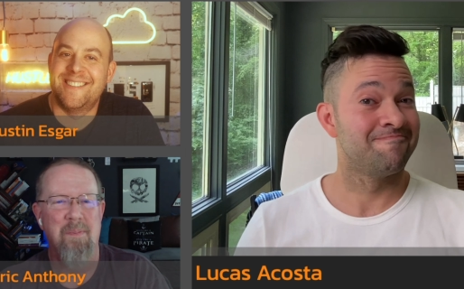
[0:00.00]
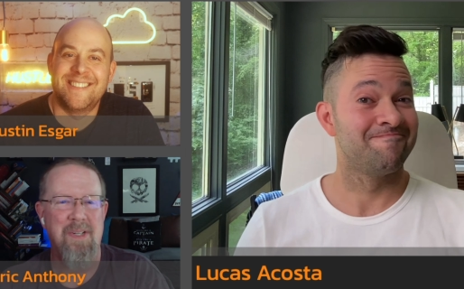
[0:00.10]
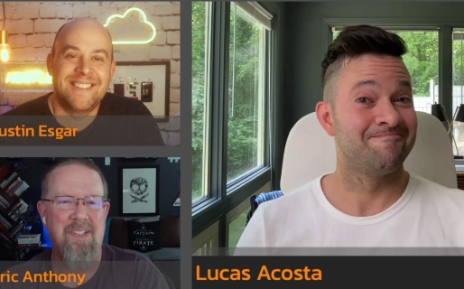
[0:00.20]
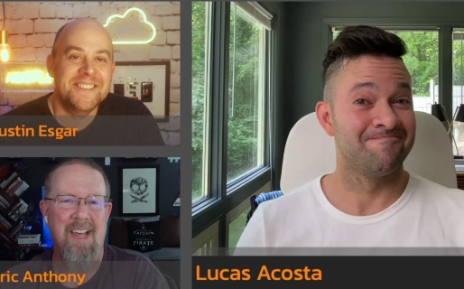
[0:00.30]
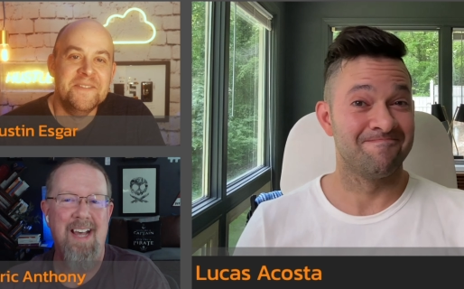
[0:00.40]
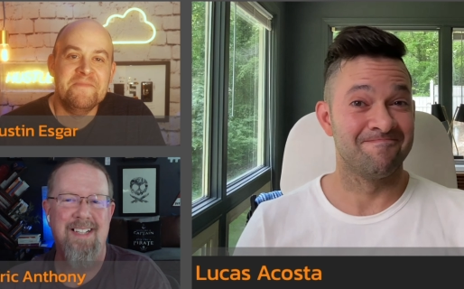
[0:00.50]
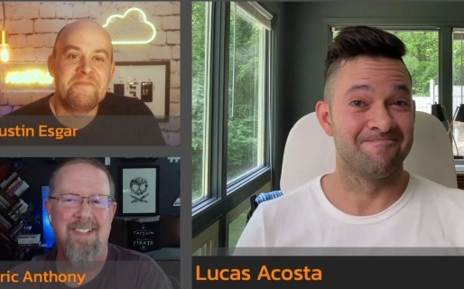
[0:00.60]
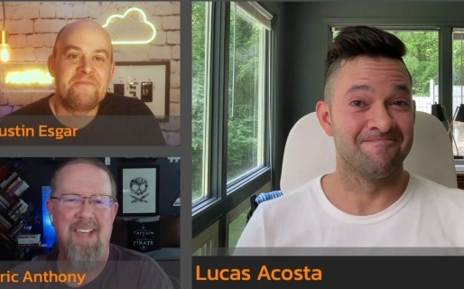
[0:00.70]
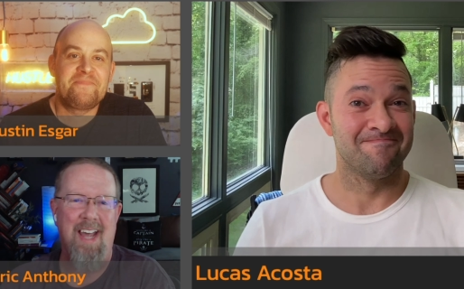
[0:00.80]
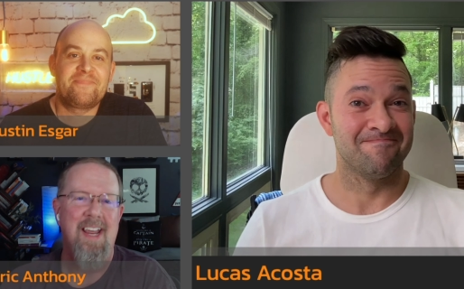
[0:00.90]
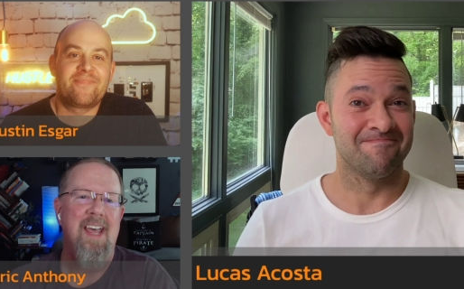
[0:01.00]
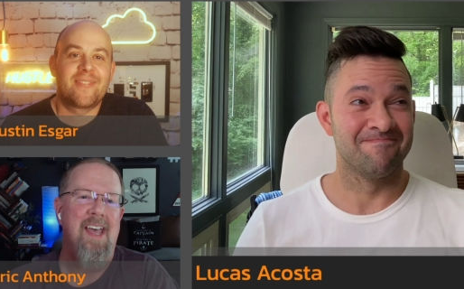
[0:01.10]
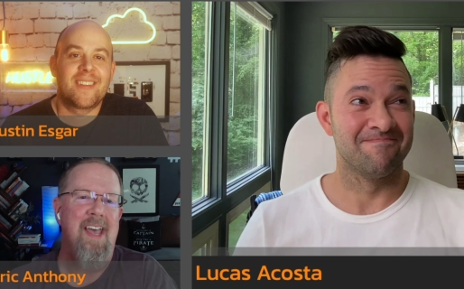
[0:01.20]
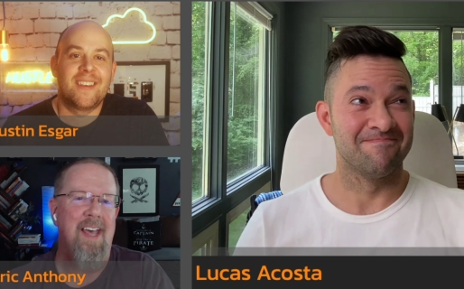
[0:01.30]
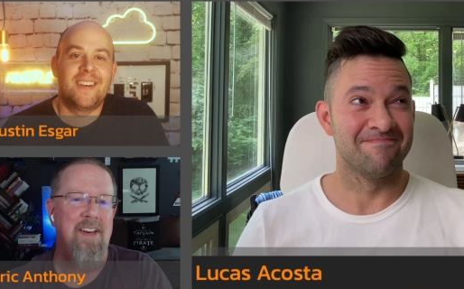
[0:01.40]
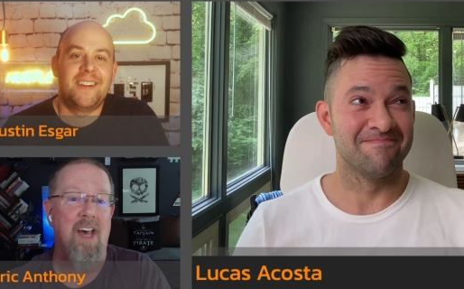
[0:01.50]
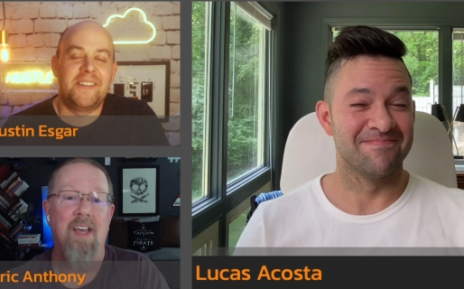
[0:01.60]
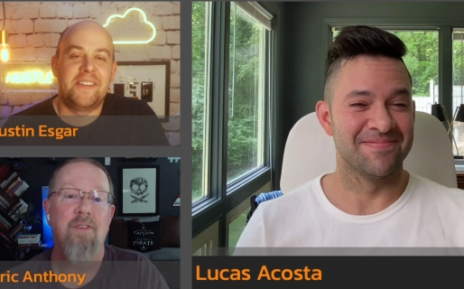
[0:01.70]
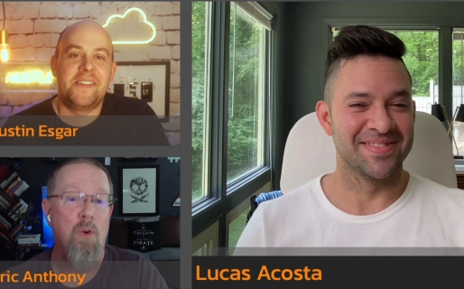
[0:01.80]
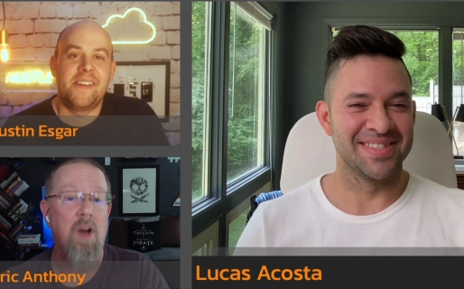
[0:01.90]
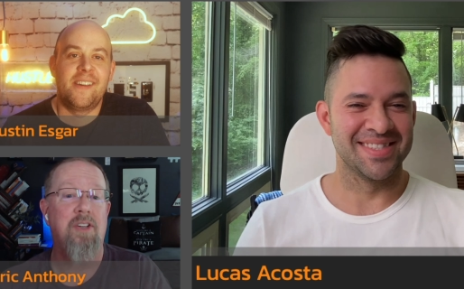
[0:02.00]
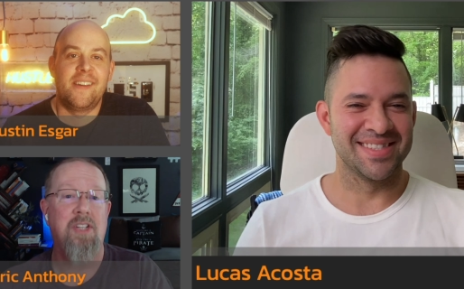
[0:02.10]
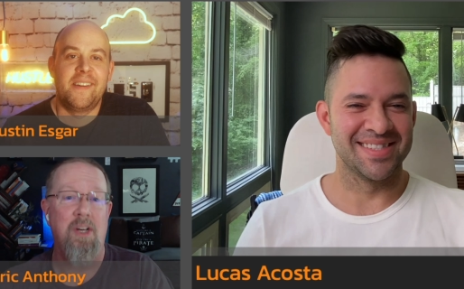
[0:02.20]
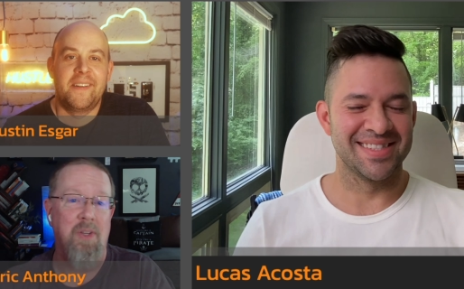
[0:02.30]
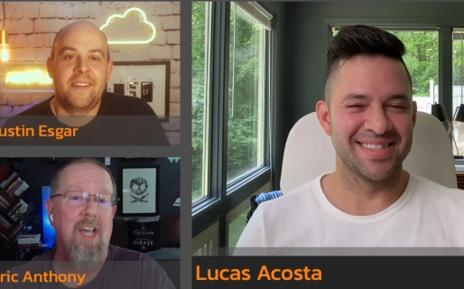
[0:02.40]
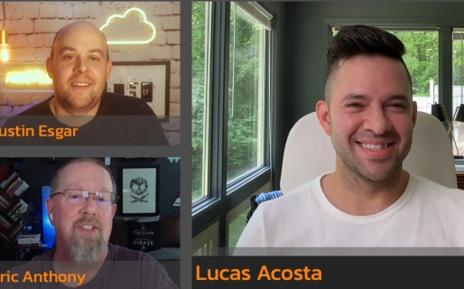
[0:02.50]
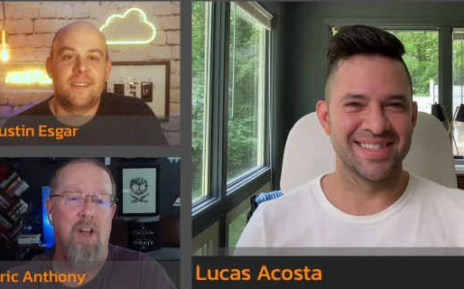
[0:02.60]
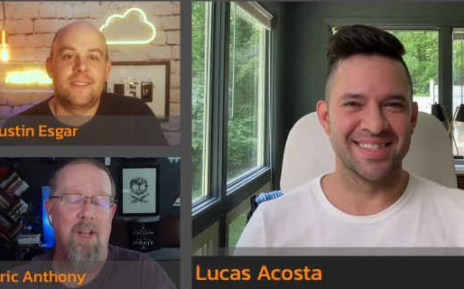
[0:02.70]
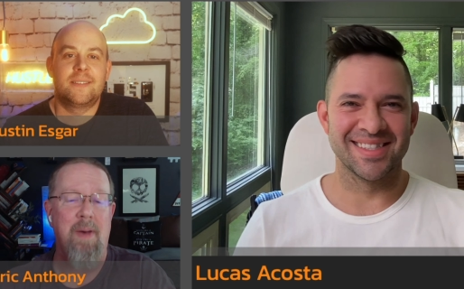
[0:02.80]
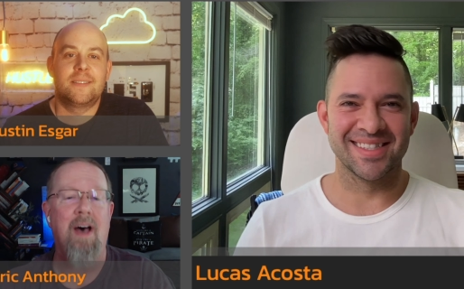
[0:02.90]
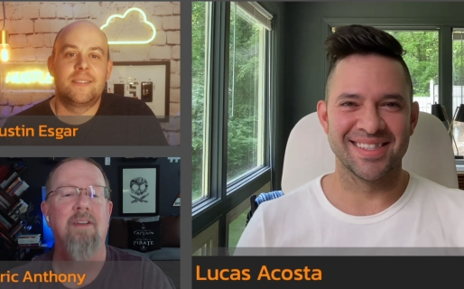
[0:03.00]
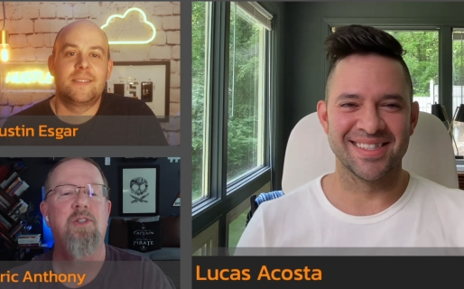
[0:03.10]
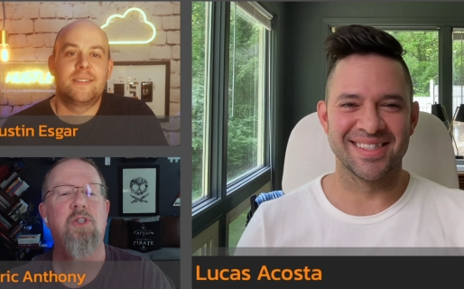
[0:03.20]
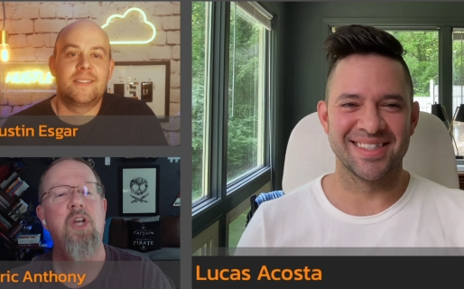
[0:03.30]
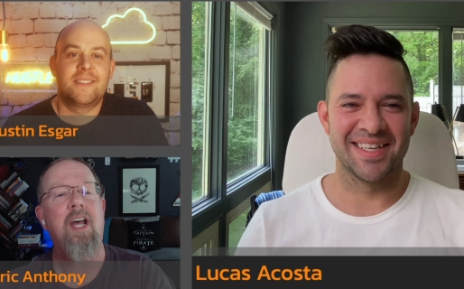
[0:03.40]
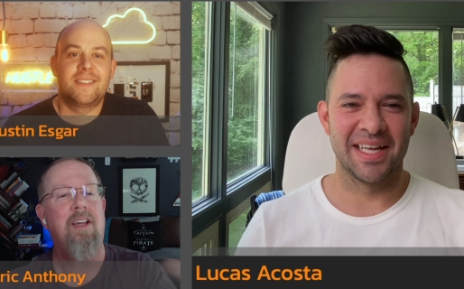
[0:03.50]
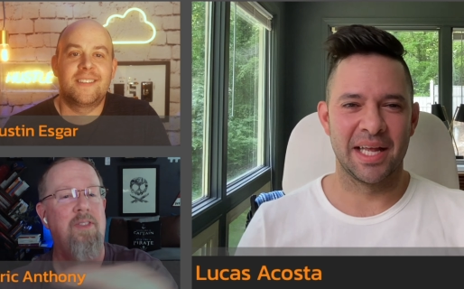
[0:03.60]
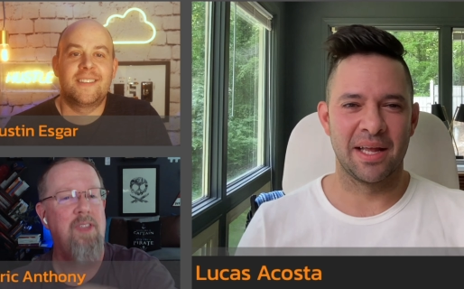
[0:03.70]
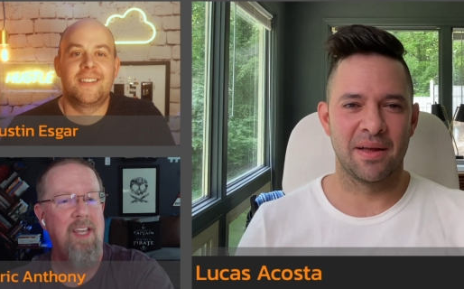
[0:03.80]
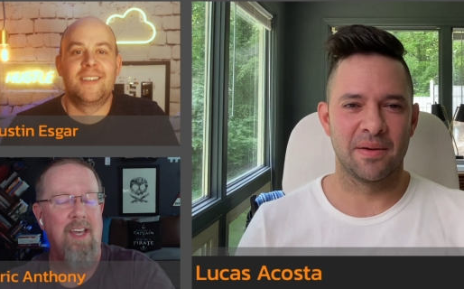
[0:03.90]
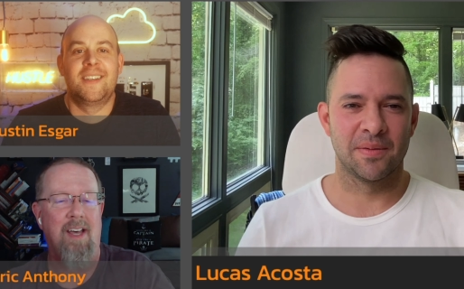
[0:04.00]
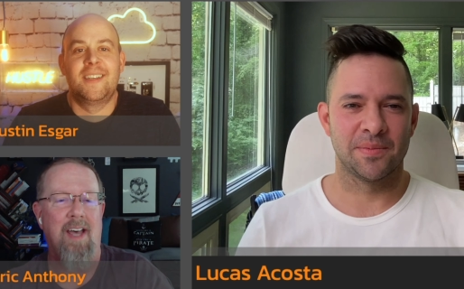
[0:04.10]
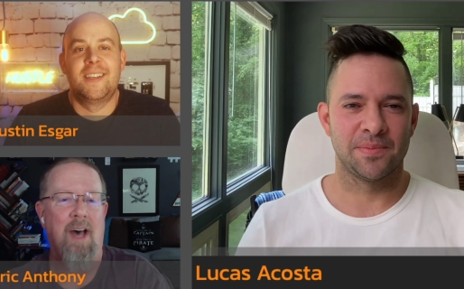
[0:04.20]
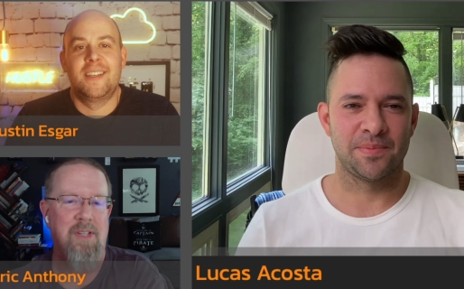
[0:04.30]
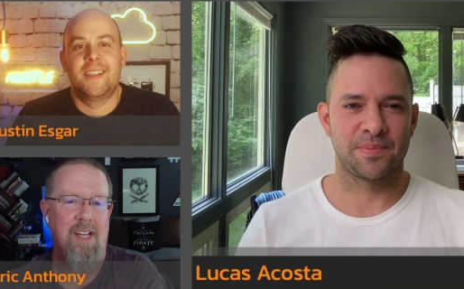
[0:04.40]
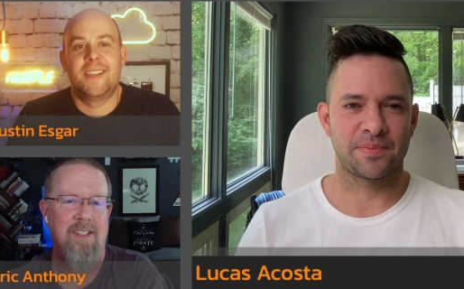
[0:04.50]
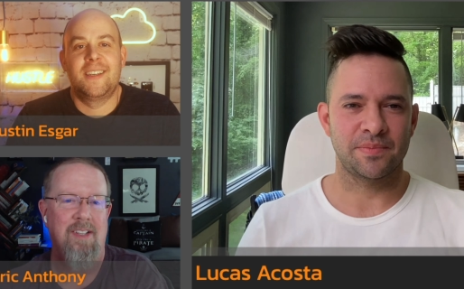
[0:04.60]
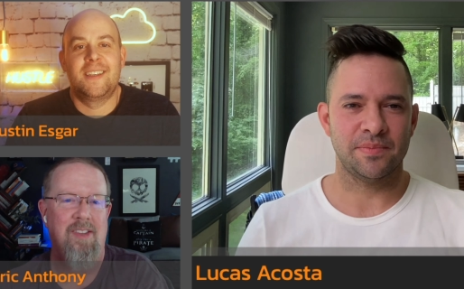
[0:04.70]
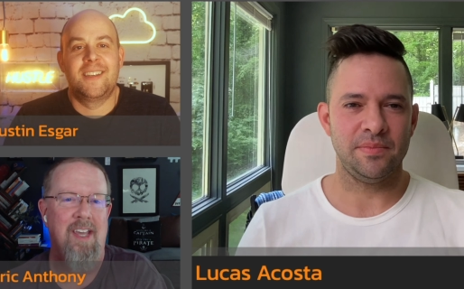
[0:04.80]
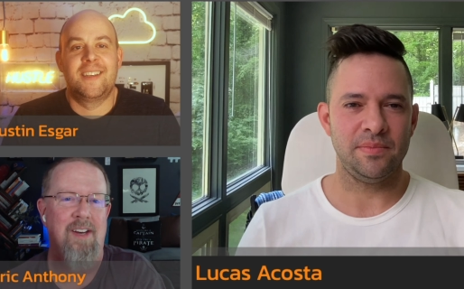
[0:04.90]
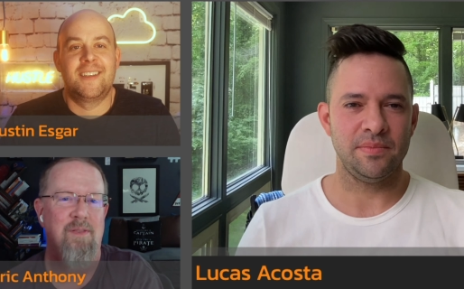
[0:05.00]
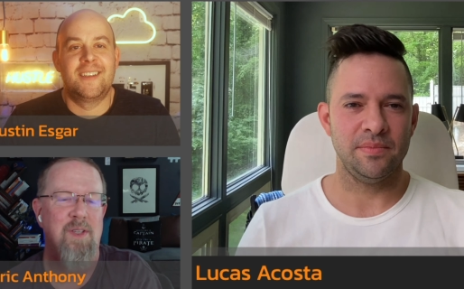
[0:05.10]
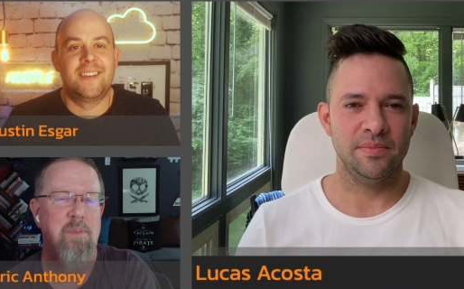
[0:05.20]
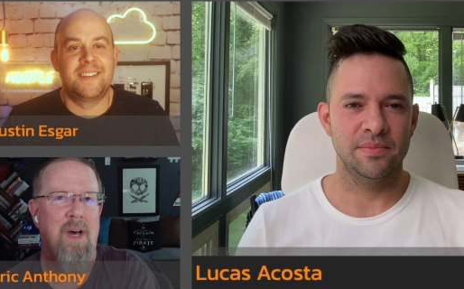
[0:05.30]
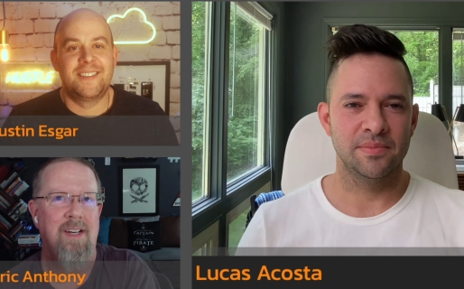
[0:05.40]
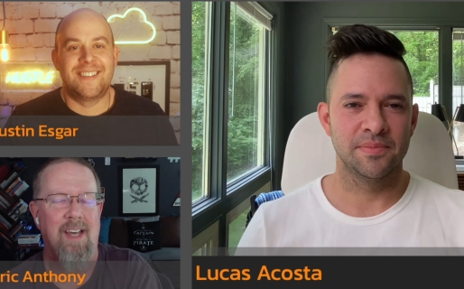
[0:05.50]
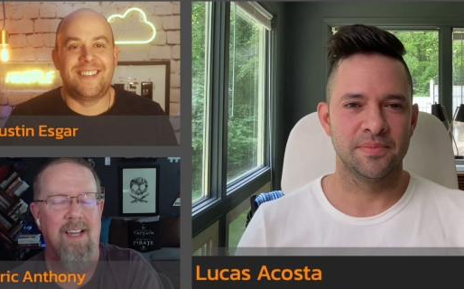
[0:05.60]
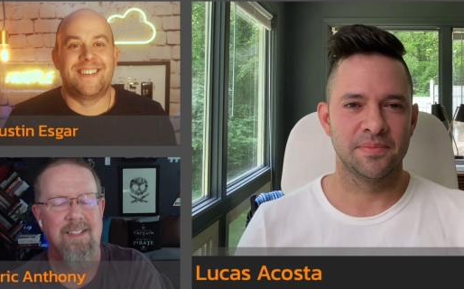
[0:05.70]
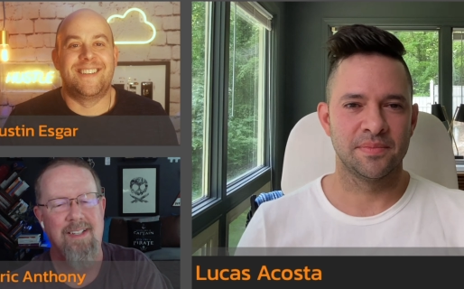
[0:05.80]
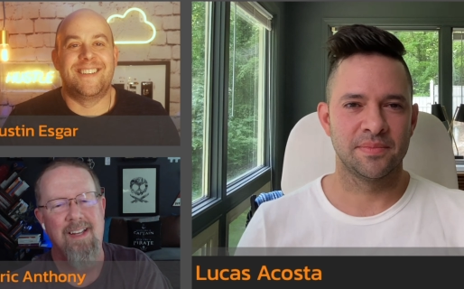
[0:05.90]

Speaker 1: besides that, and uh, if you want to see what that's all about, check the uh, outtakes at the end of this podcast.